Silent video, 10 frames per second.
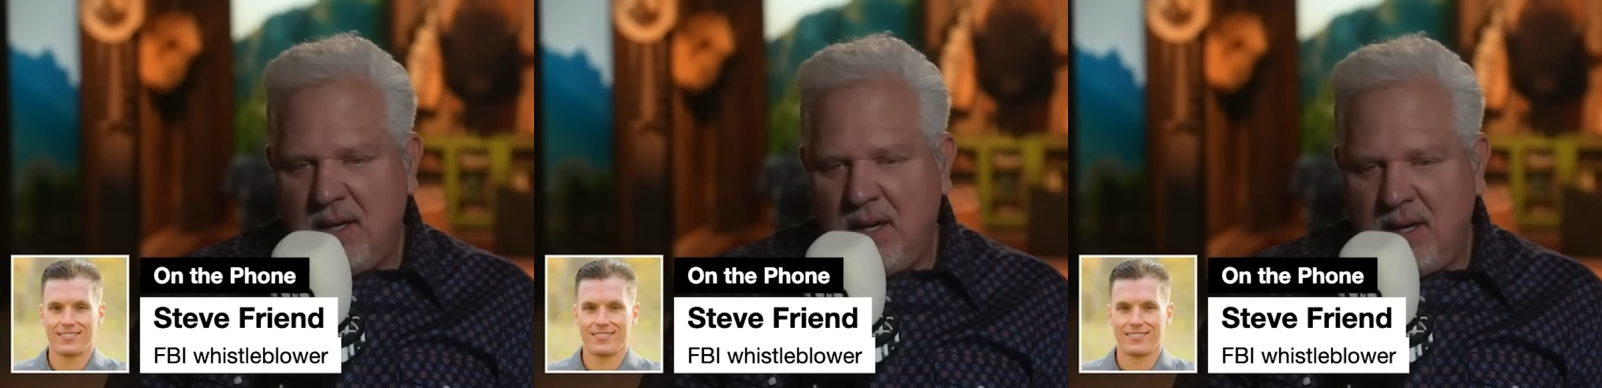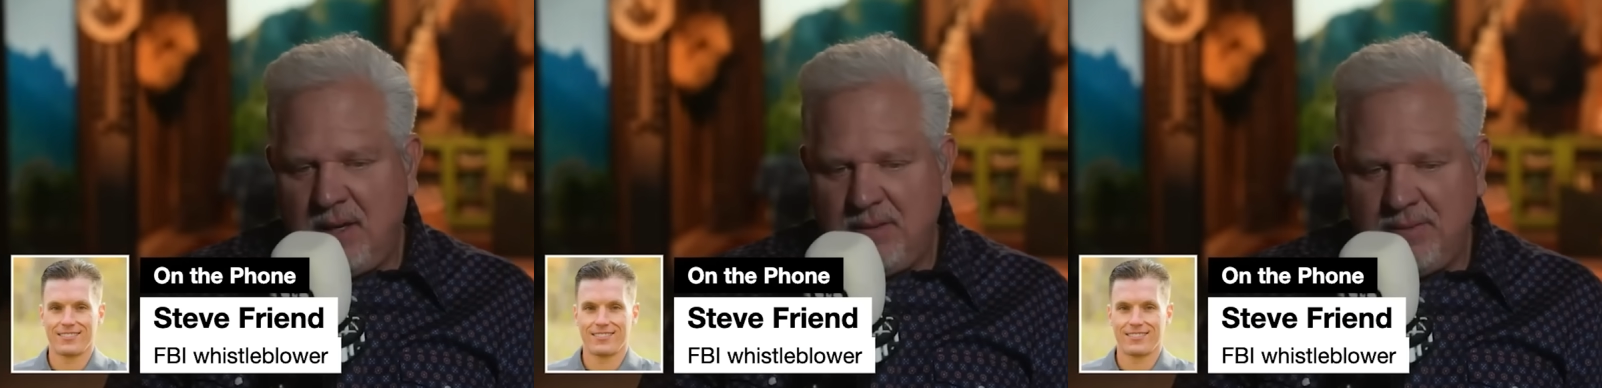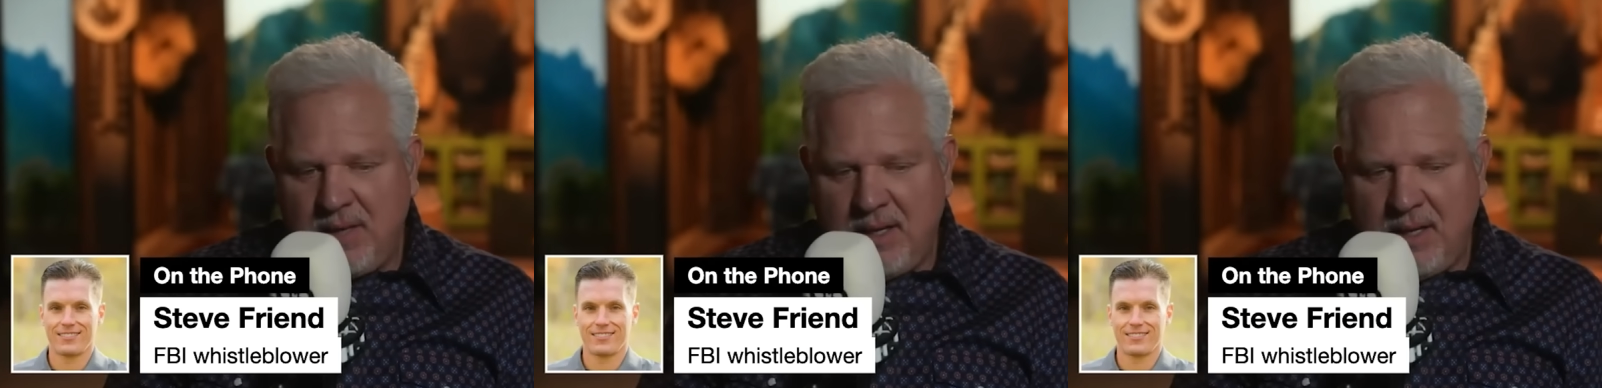Speaker 1: of
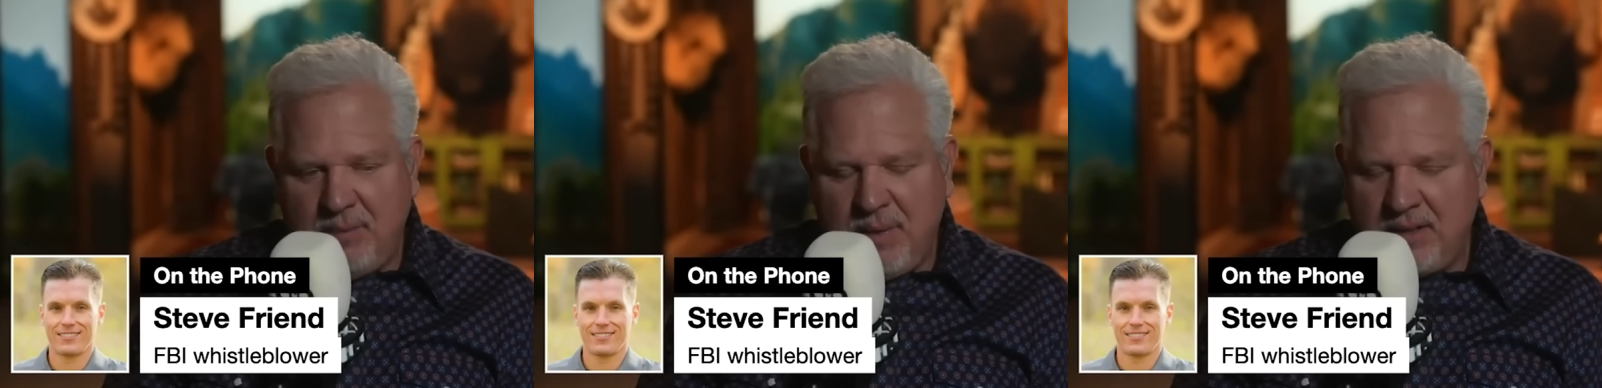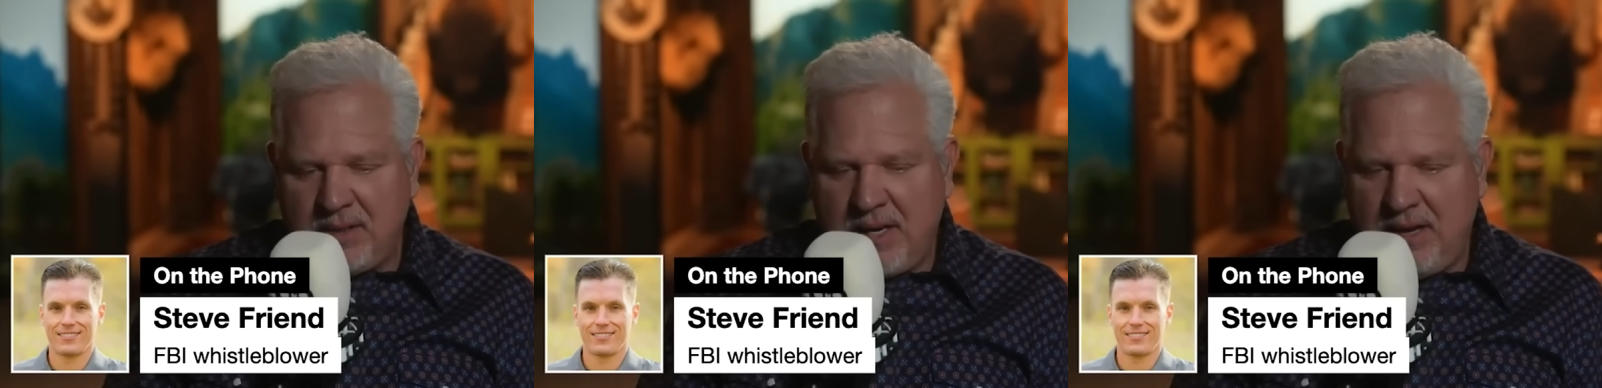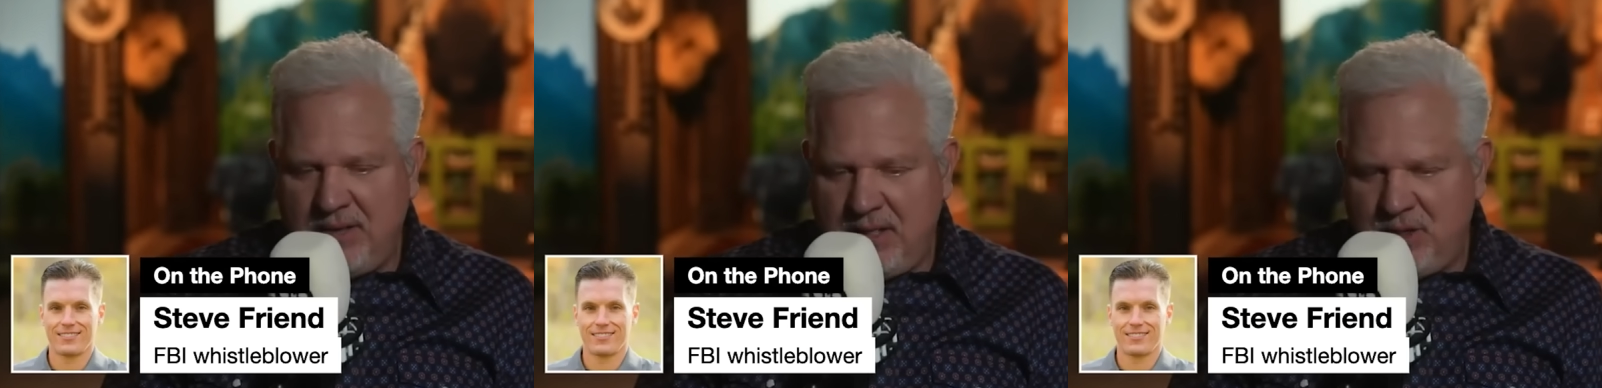Butler
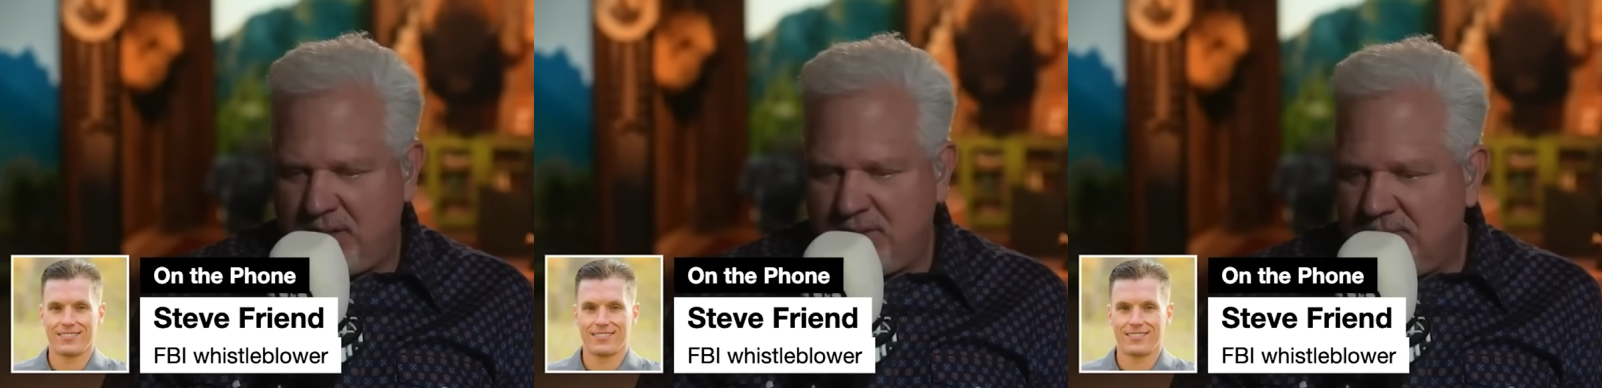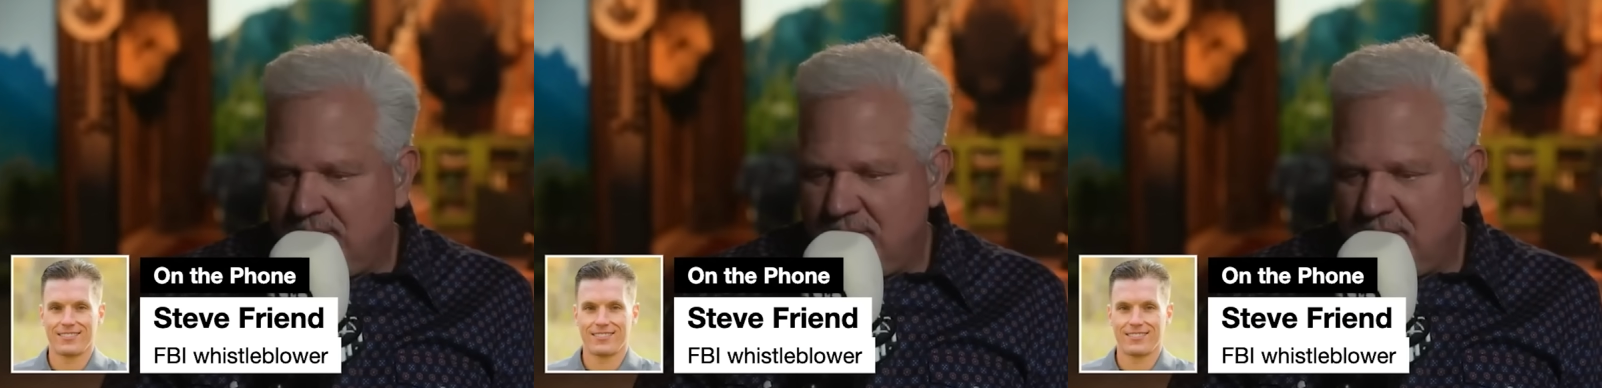County just